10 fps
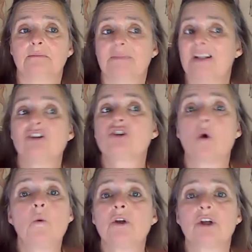Then you
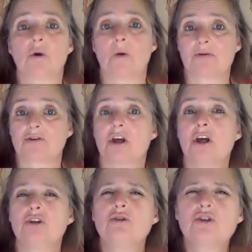don't want to go out.
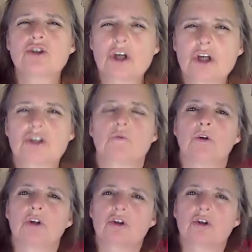You just want to